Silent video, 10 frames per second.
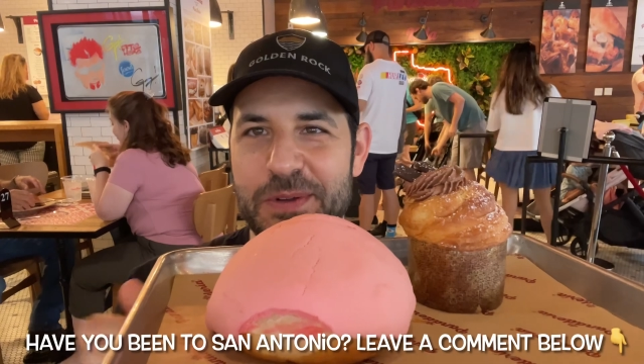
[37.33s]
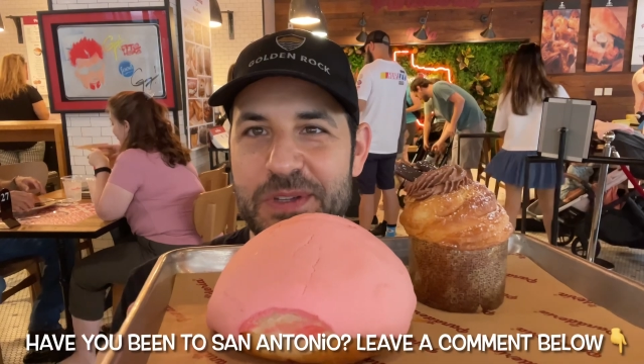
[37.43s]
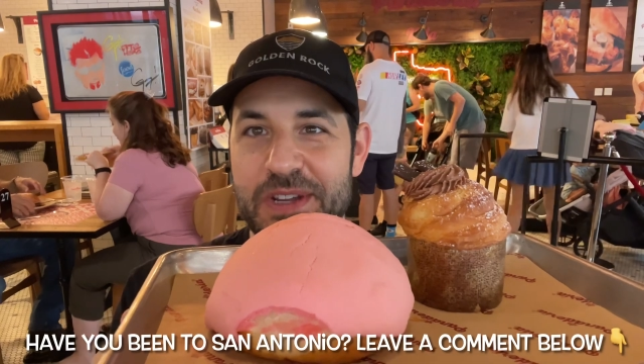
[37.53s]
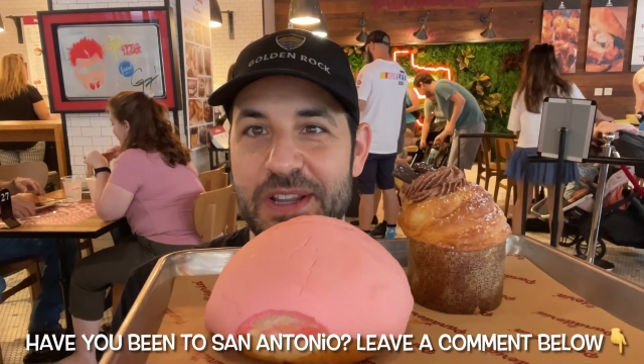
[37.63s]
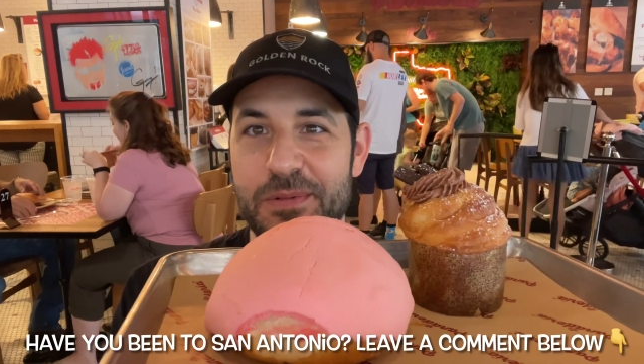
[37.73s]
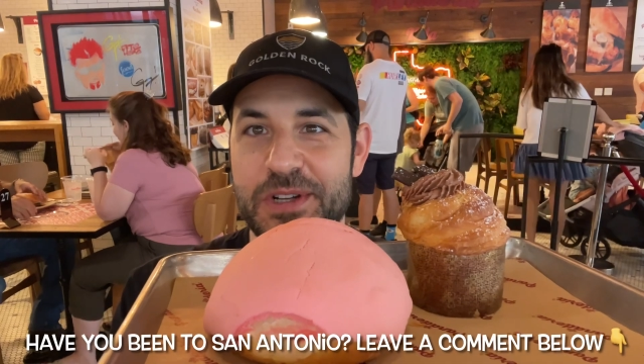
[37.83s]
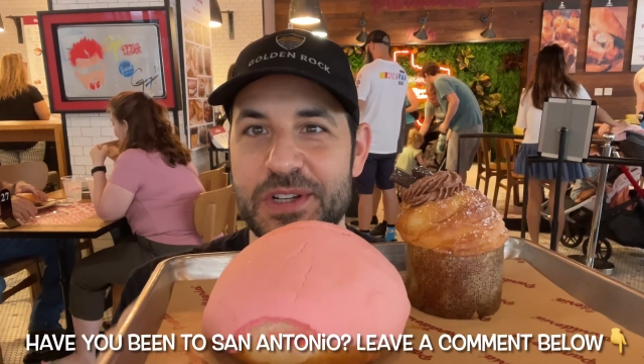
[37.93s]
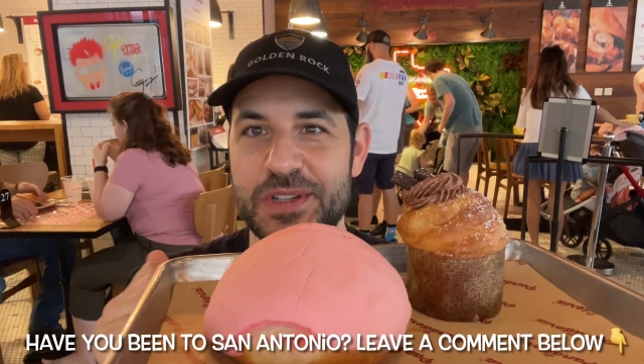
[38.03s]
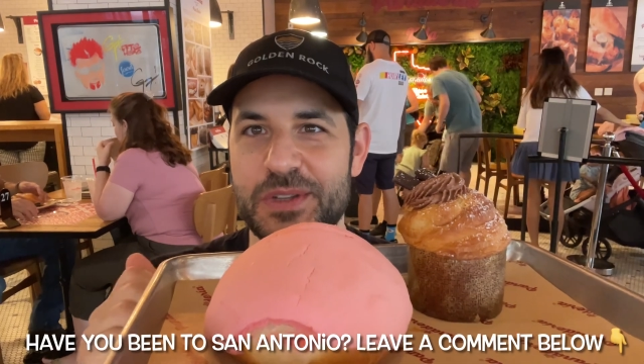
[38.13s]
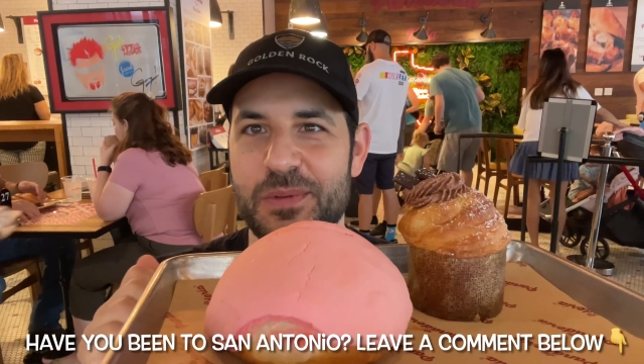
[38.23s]
City, which
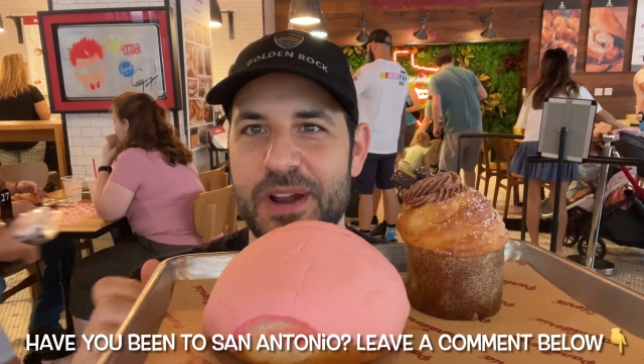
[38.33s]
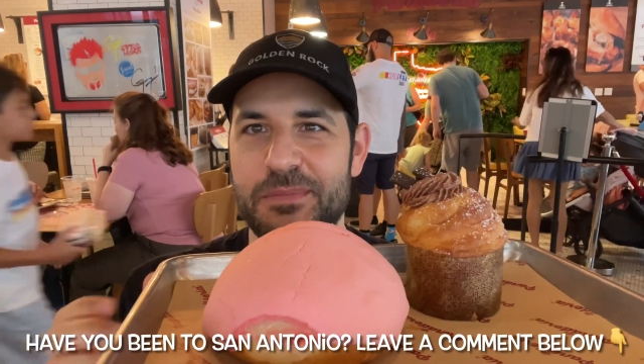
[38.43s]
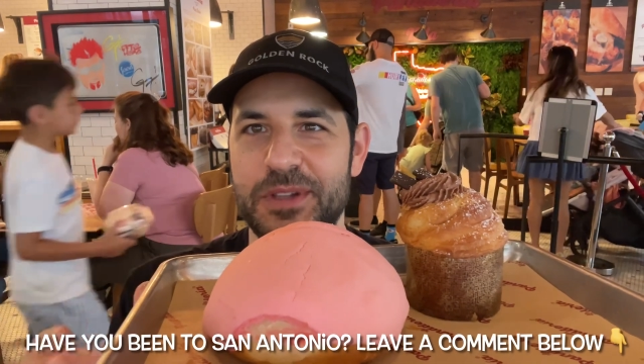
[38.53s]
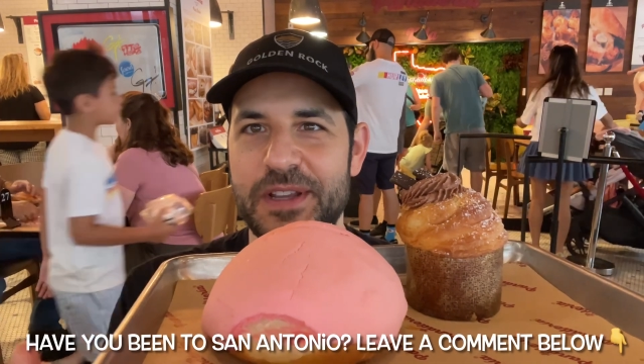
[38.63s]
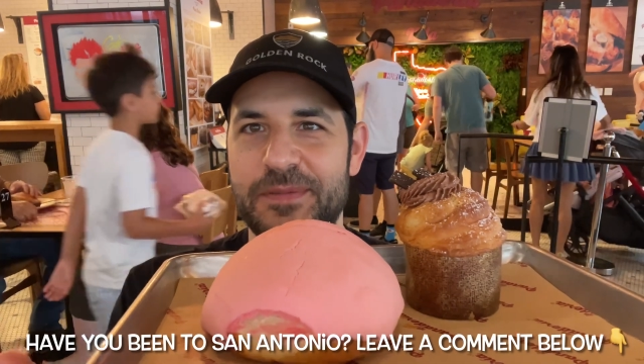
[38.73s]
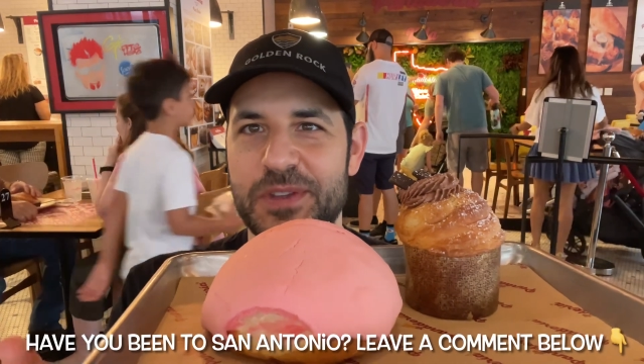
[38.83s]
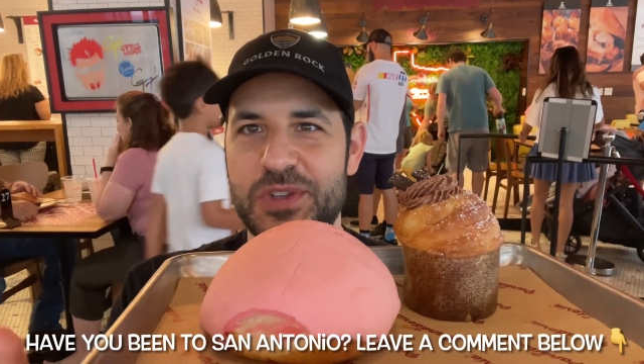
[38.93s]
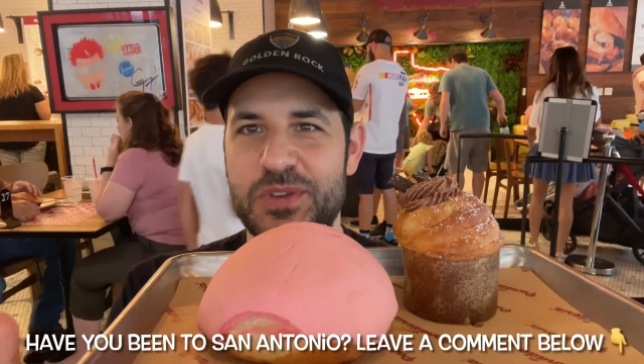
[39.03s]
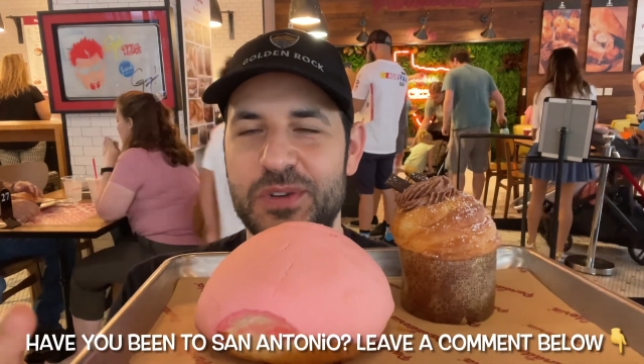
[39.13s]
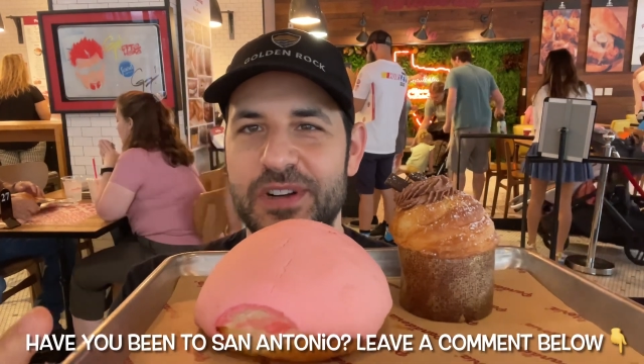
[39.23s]
is where I believe the
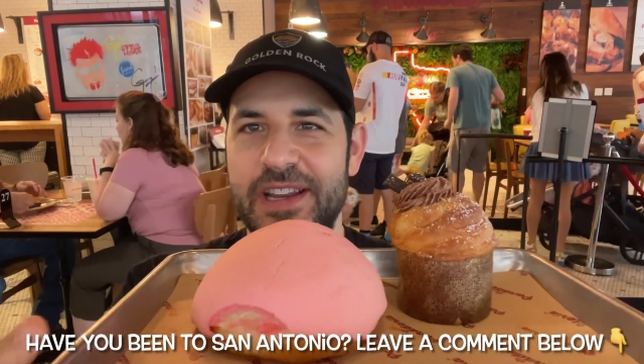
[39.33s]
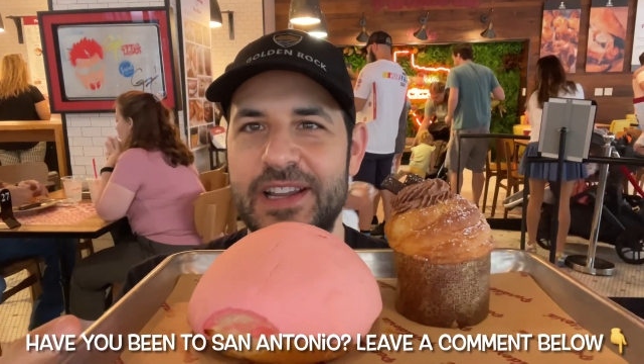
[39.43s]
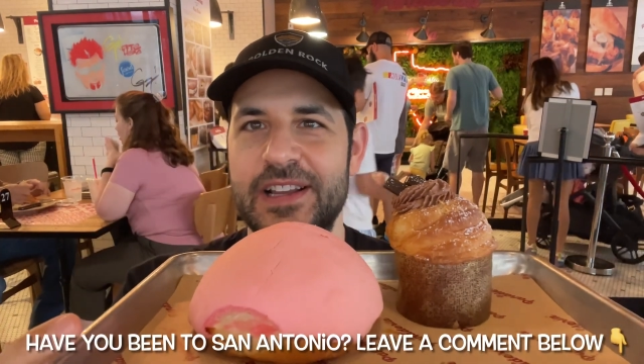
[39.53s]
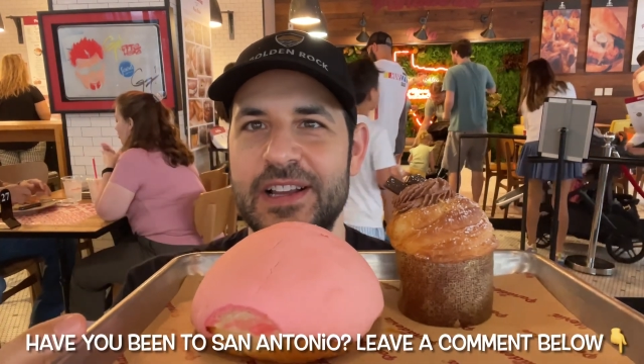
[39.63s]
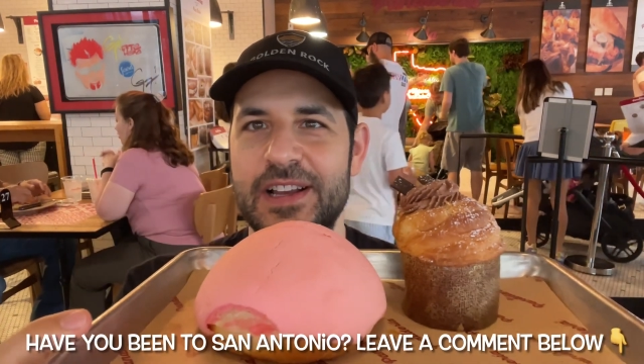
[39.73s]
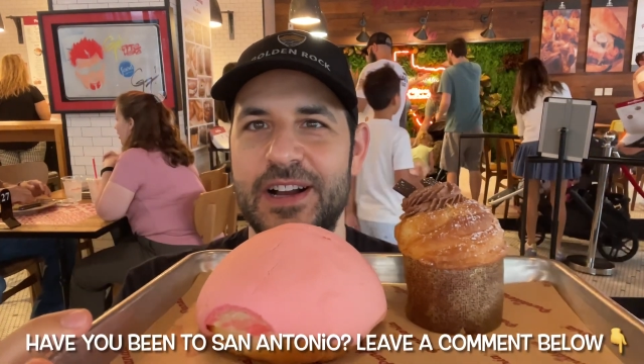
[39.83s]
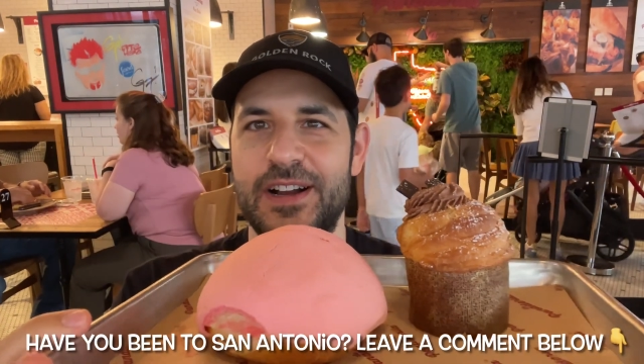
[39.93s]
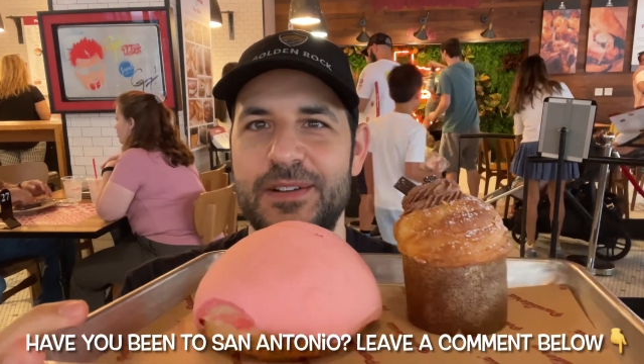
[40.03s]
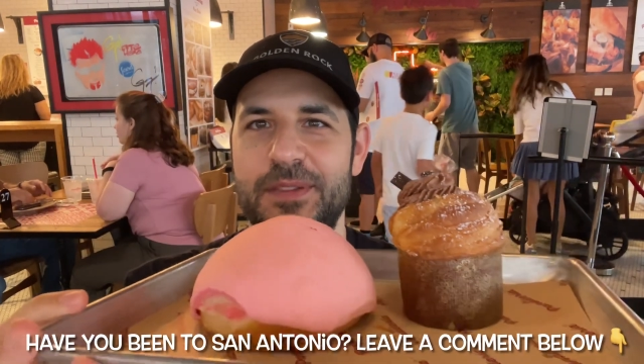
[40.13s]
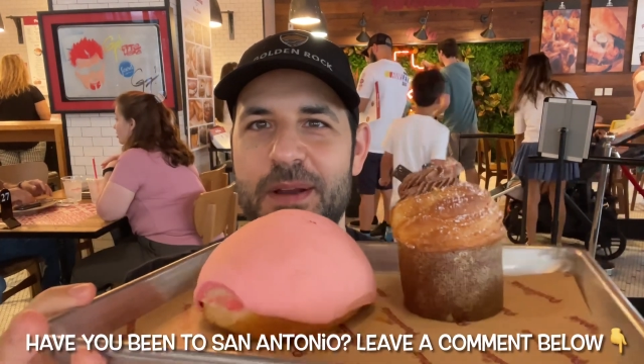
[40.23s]
story
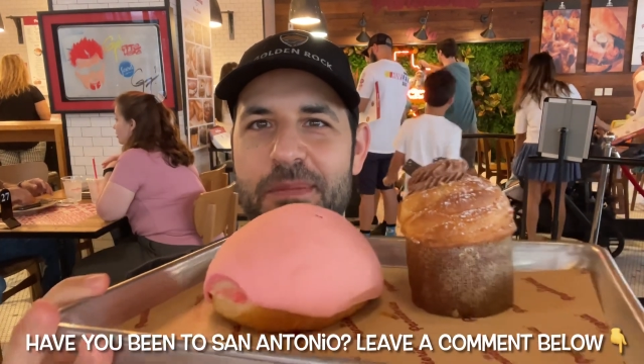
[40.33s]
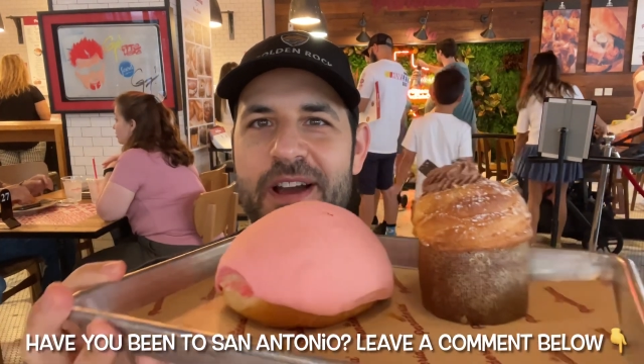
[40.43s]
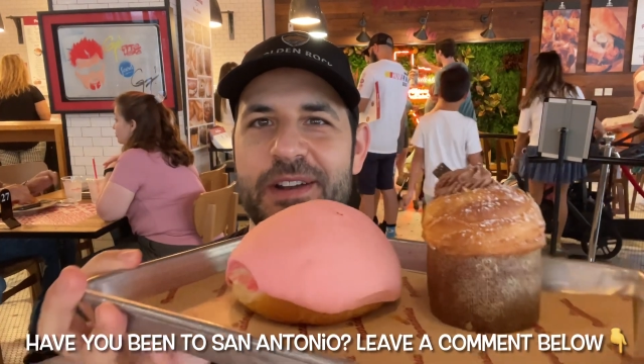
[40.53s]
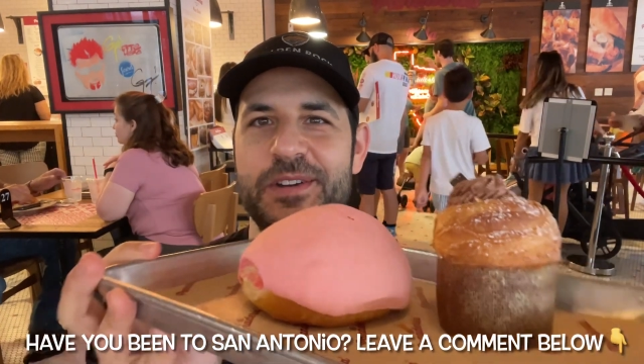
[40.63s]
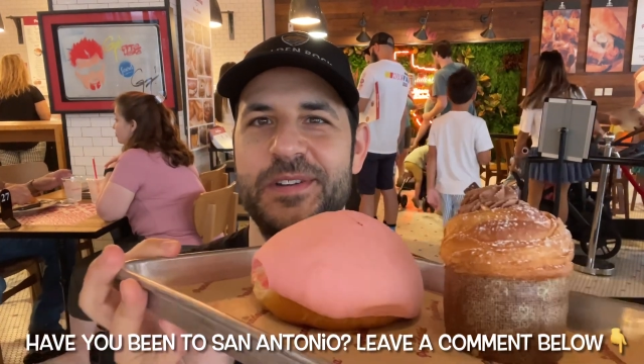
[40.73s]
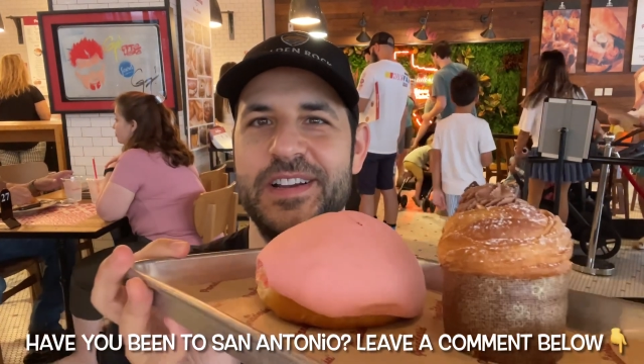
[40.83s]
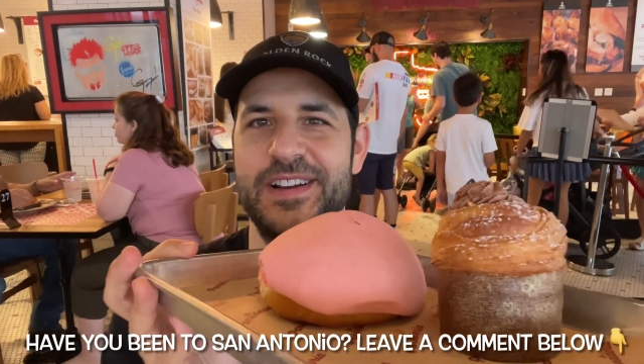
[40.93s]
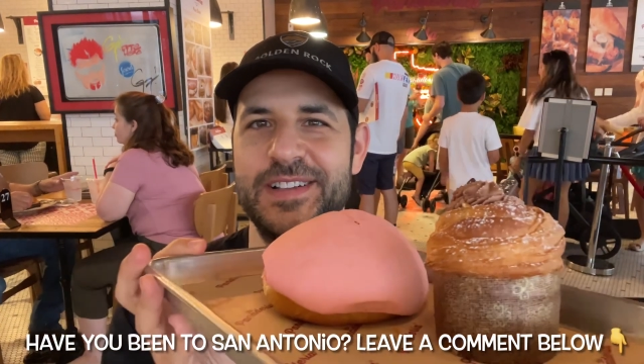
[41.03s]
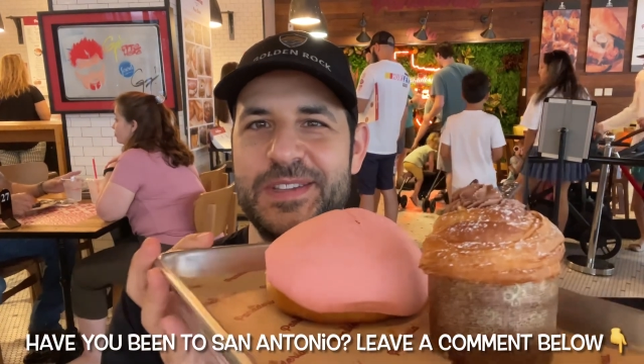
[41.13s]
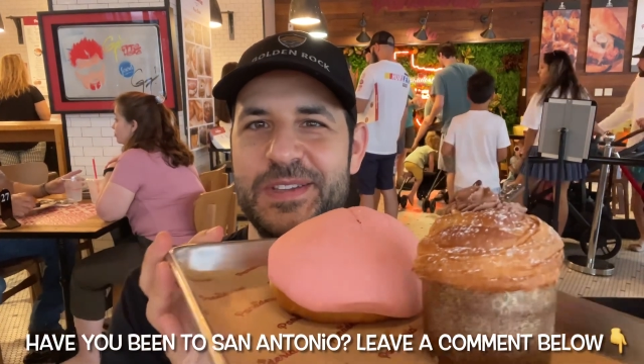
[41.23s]
of La Panadería
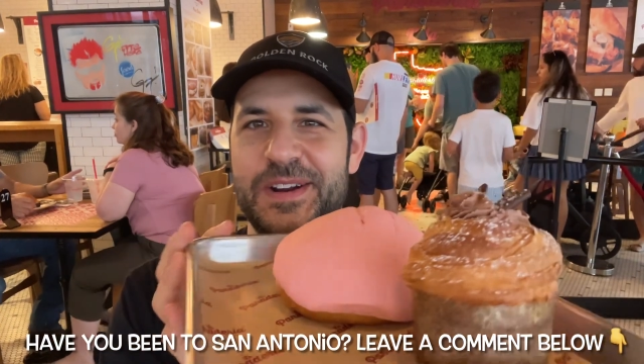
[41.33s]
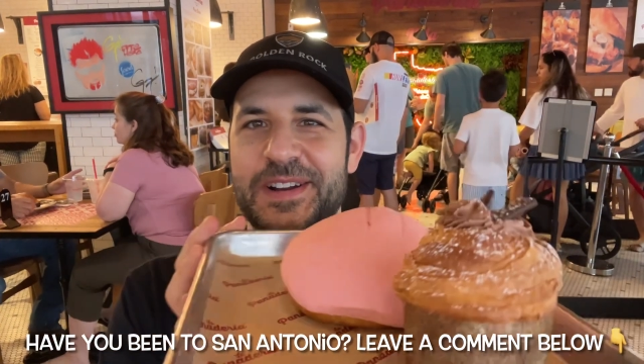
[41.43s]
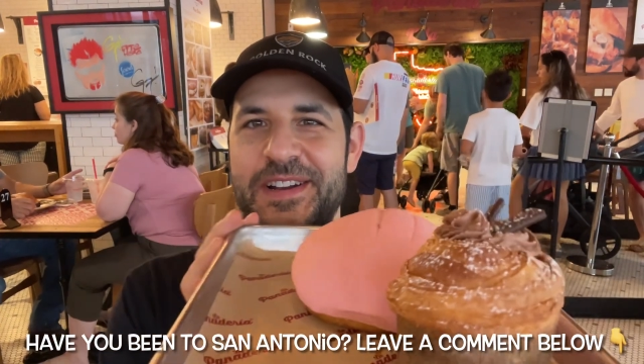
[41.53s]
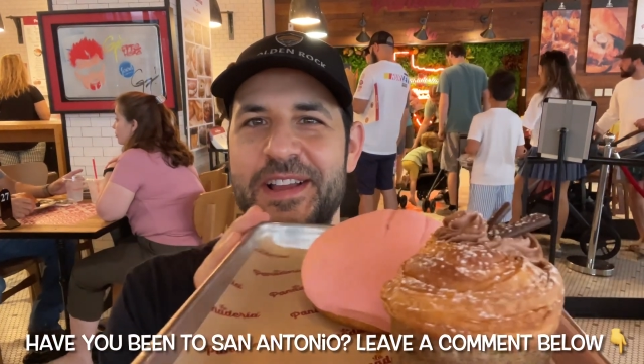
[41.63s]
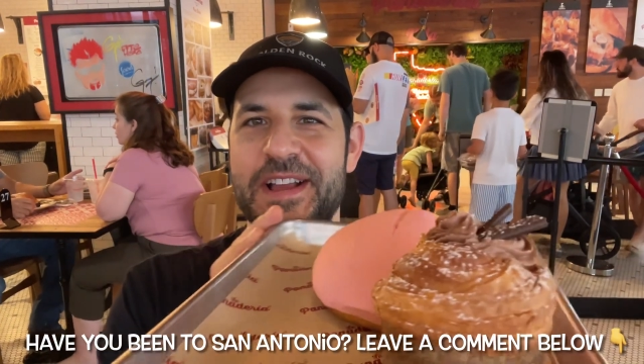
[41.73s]
got started.